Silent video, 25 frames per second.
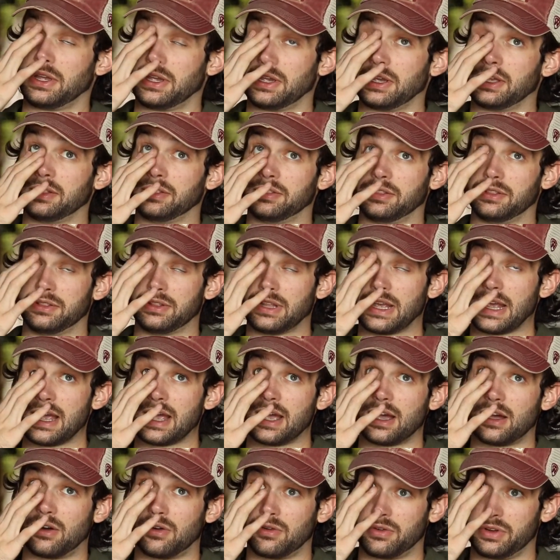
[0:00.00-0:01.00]
And
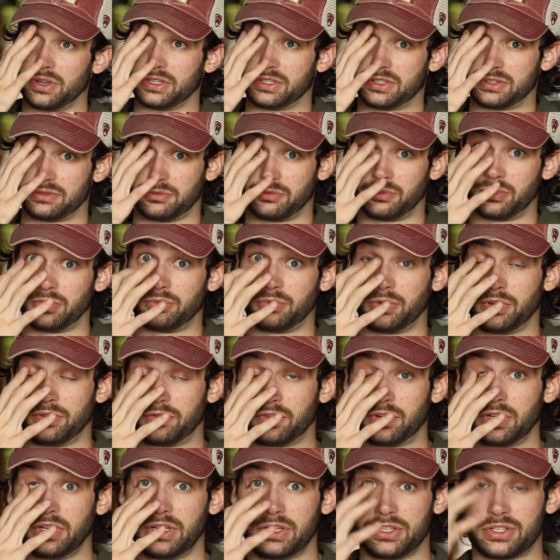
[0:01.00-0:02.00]
now we've
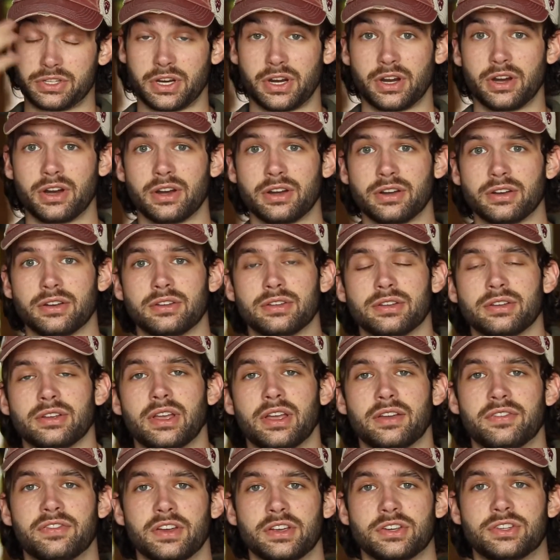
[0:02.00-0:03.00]
really turned
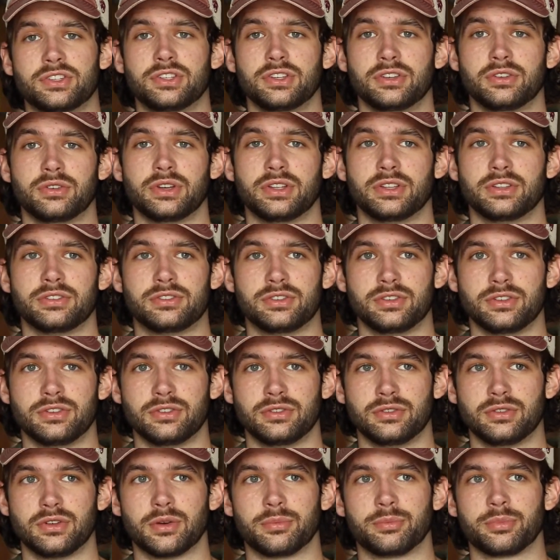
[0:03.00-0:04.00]
FSU
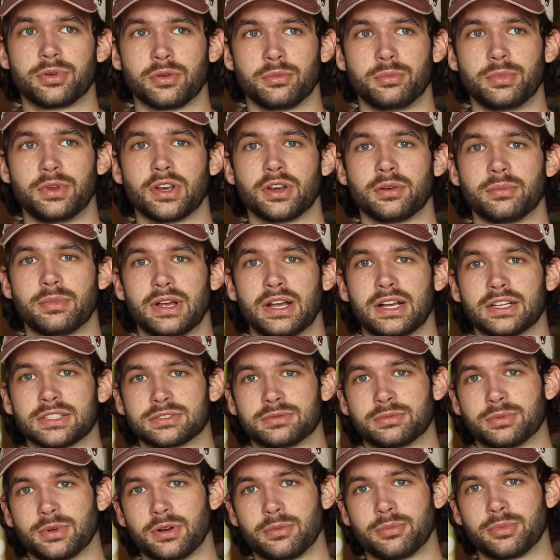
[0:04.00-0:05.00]
into a premier
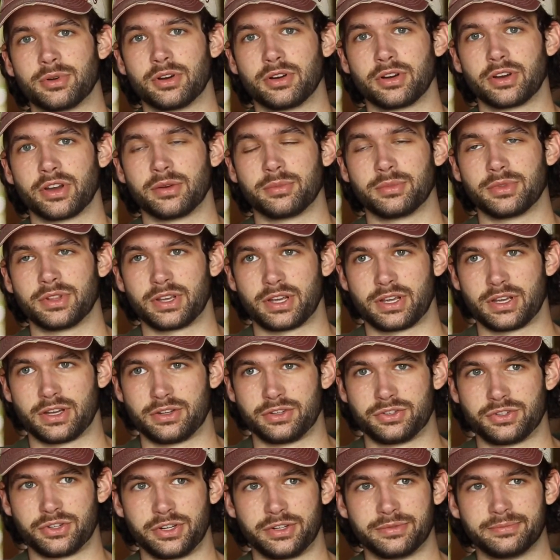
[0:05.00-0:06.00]
basketball program in the
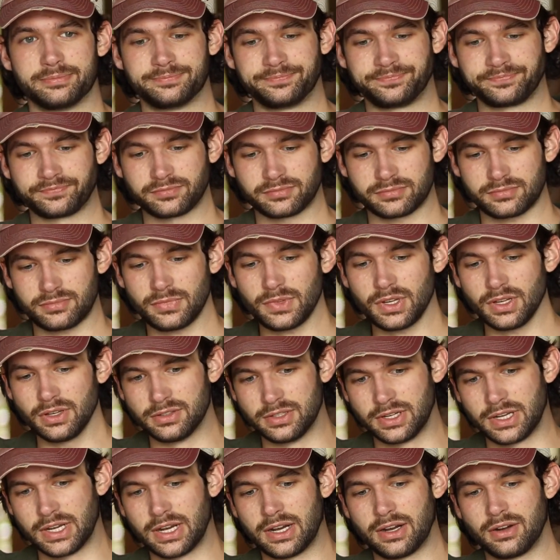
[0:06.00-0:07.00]
country.
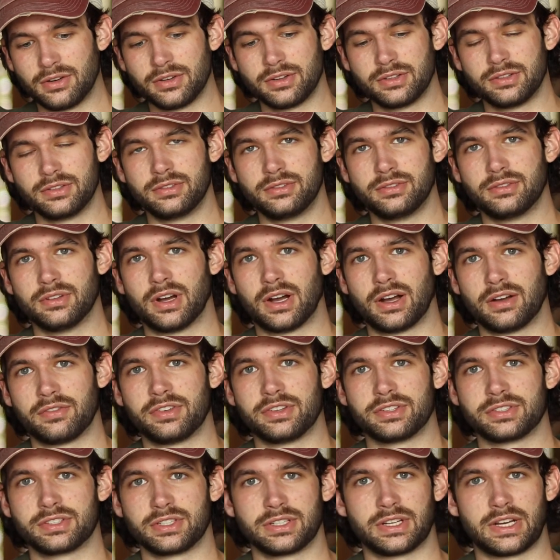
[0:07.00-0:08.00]
Now,
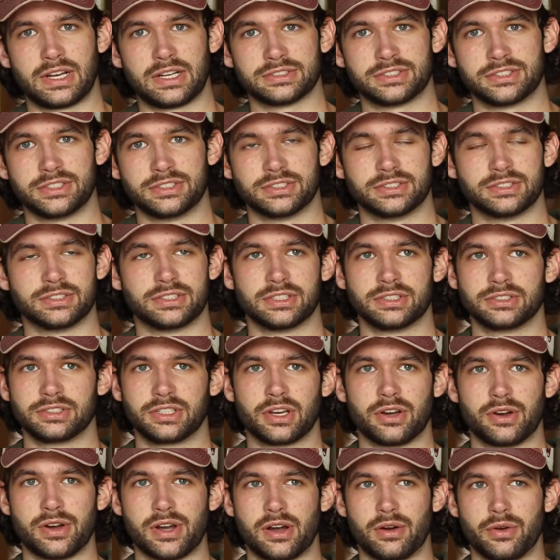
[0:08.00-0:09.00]
obviously, last season didn't
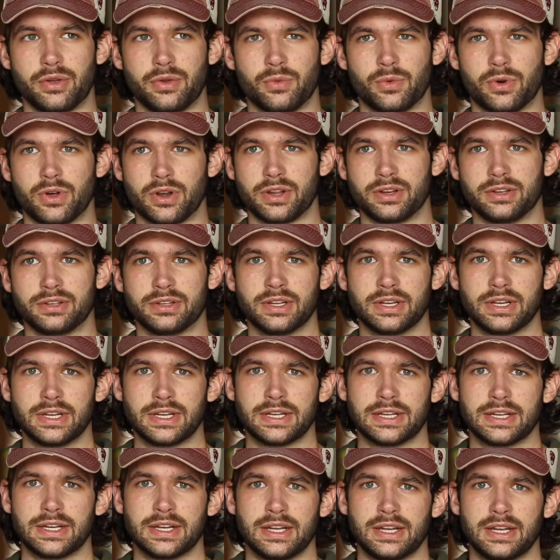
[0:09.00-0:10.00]
go how we wanted.
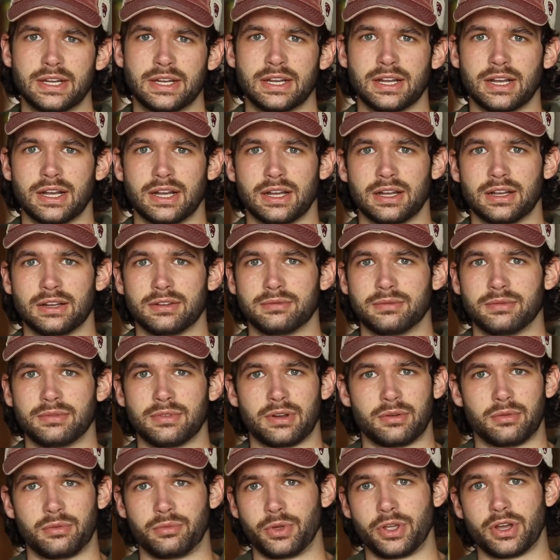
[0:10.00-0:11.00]

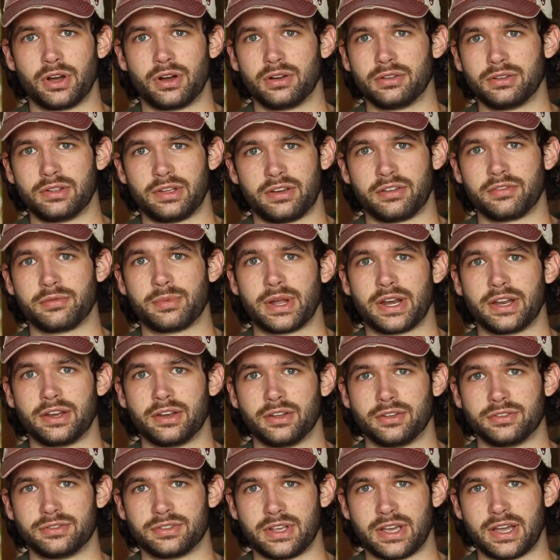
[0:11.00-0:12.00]
Everybody
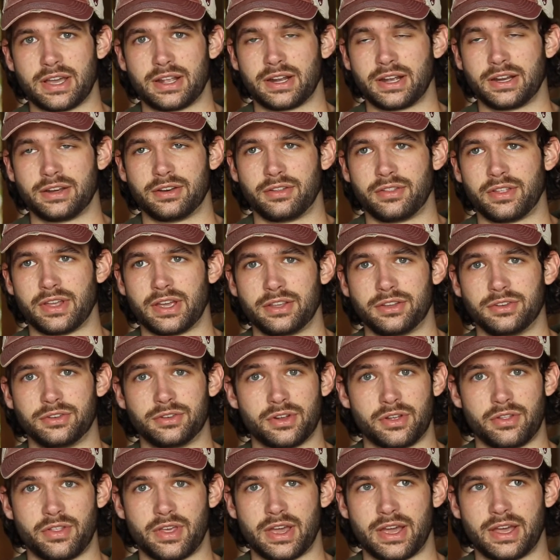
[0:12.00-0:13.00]
knows that. I know that. You
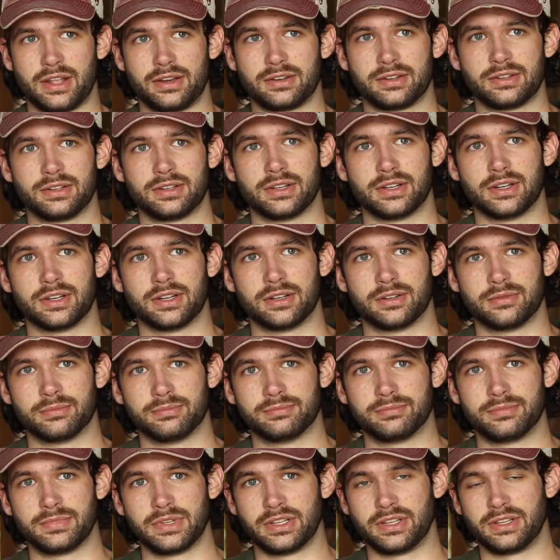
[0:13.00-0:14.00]
know that.
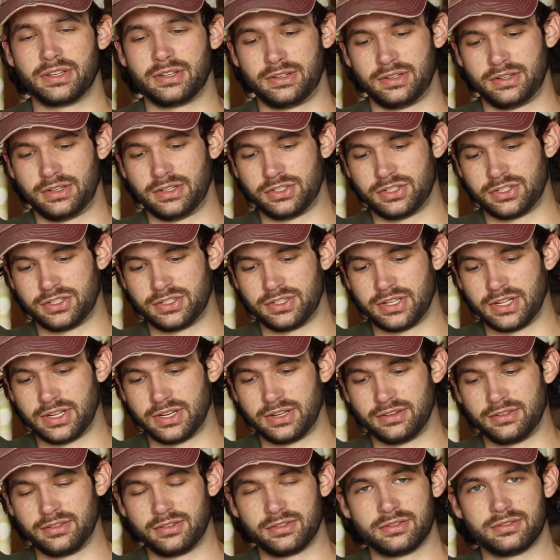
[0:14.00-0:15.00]
It just
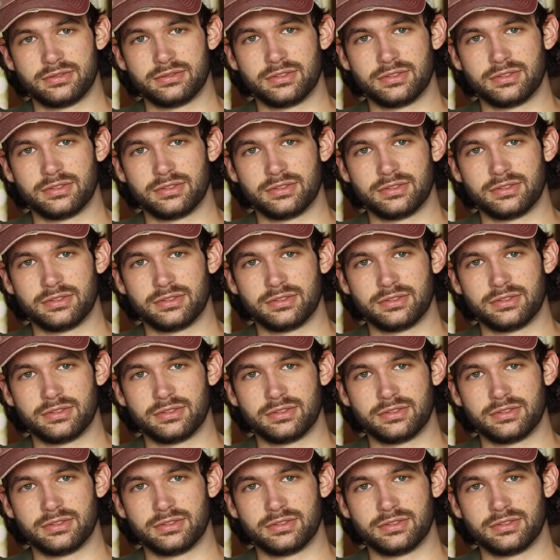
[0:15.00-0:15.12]
didn't.